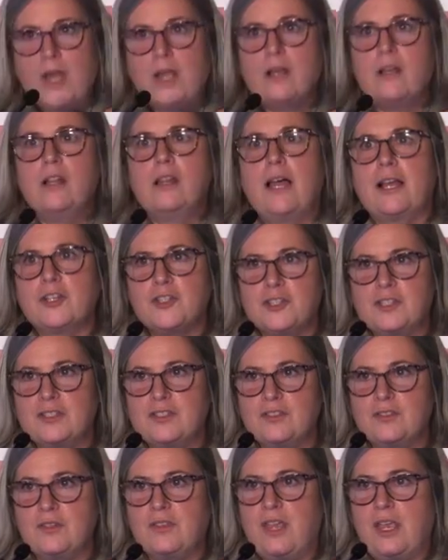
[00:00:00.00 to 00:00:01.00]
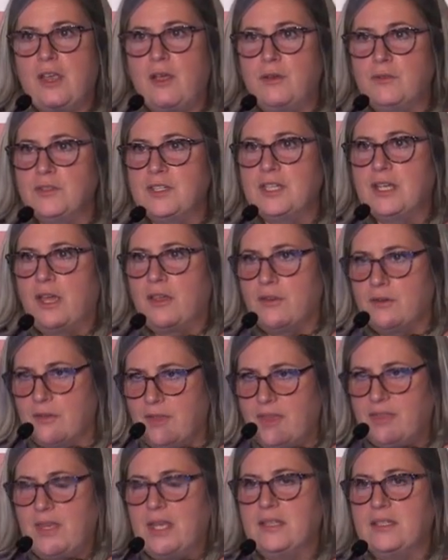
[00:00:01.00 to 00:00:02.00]
what collections do they own together
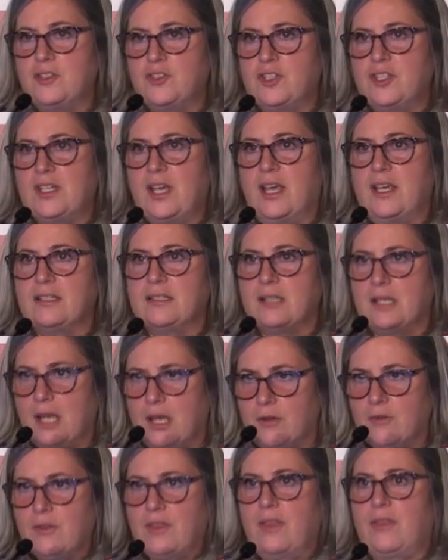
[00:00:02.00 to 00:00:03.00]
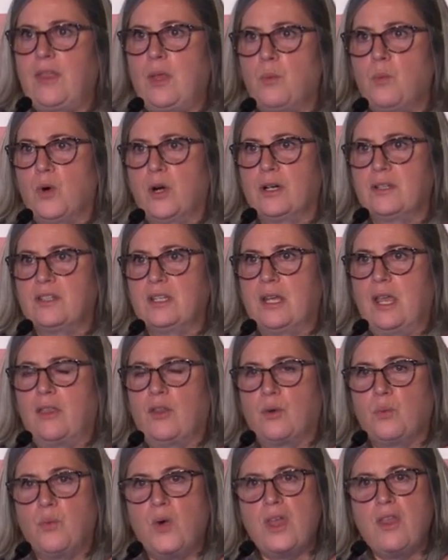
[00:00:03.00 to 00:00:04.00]
that they digitize together, that they work
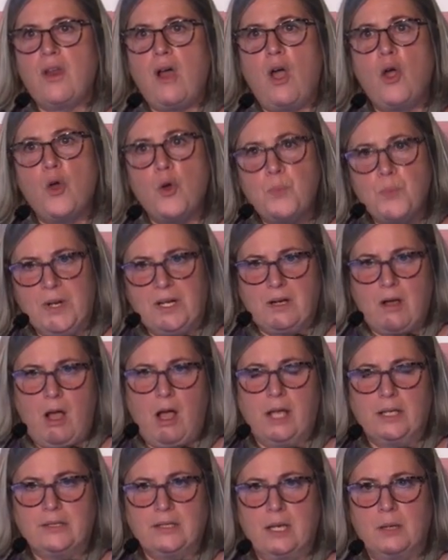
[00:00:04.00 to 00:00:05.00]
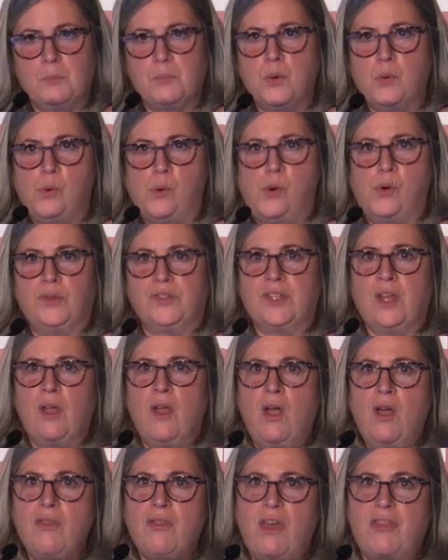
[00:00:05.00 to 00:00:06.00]
together? What open content pools
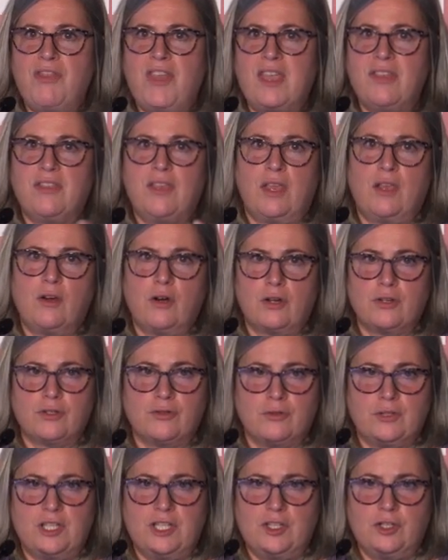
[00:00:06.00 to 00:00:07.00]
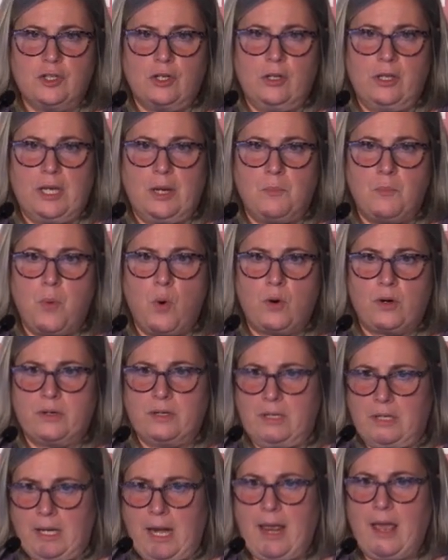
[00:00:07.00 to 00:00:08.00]
that they think are strategically
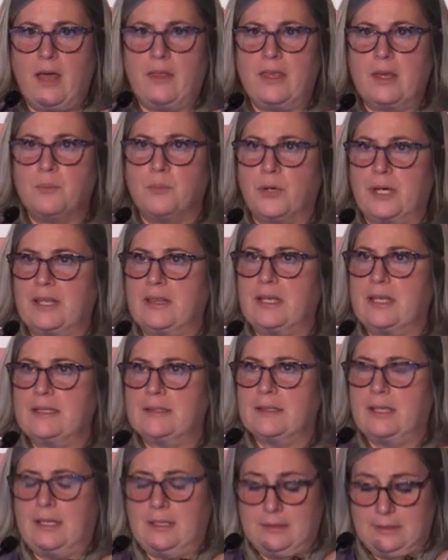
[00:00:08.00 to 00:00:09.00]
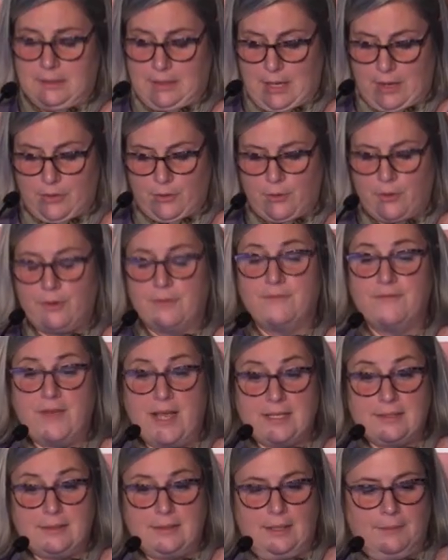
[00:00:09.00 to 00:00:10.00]
important and how they bring these things together or
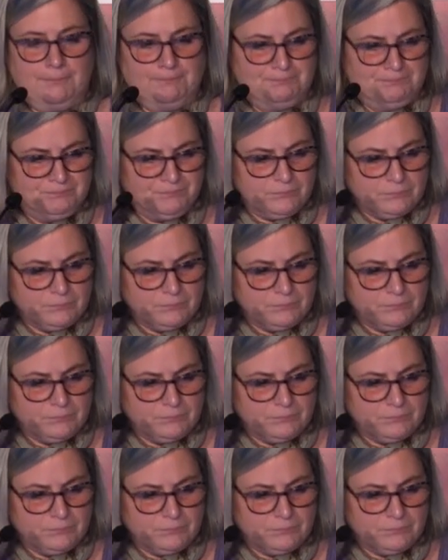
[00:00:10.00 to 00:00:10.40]
invest in?